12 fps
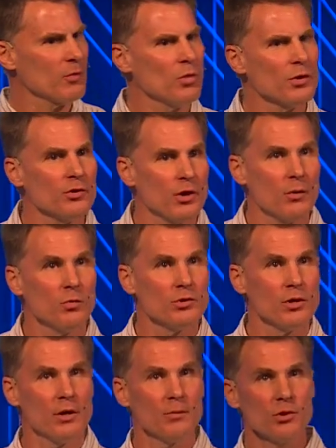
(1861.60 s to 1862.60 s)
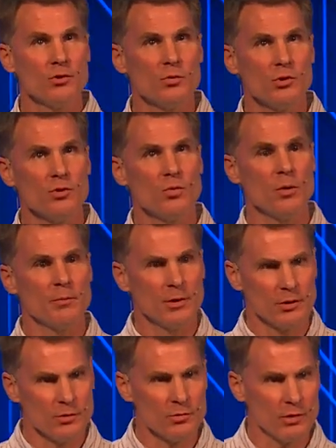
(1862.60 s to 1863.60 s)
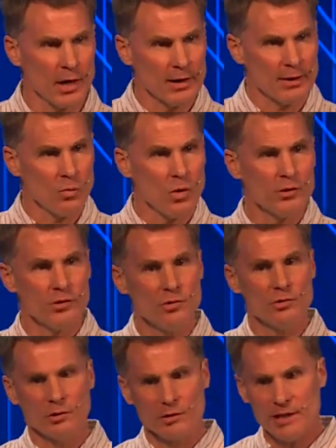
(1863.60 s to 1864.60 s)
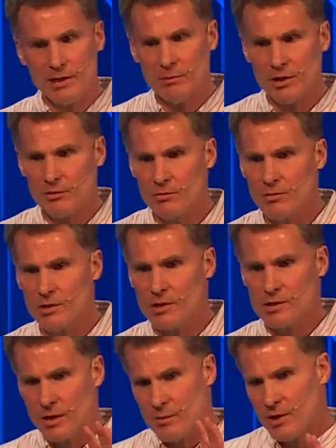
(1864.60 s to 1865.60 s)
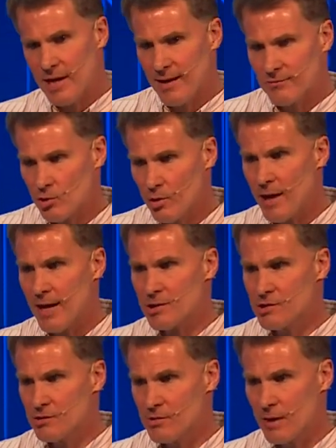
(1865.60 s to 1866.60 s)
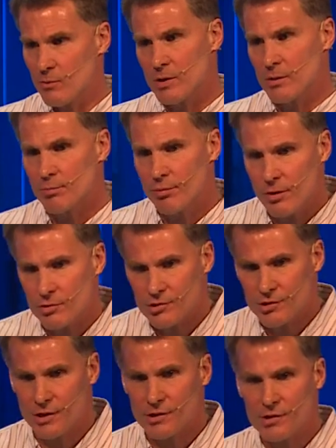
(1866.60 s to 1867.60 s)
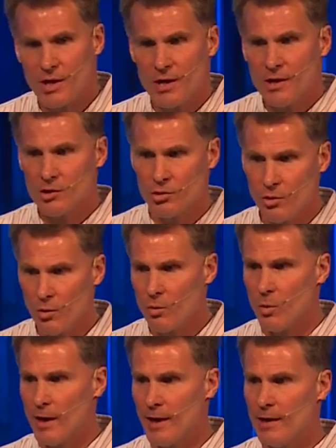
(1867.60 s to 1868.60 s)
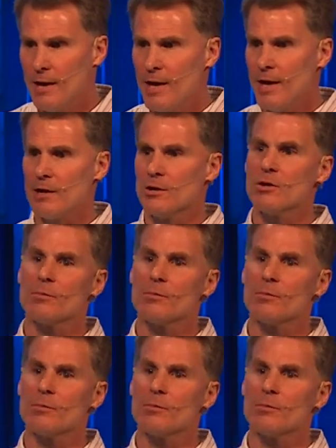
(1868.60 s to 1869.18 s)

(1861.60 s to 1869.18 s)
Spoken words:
I want to do what you want me to do, God. I want you to lead me through this, and I want to have your attitude. I want to approach this your way. And another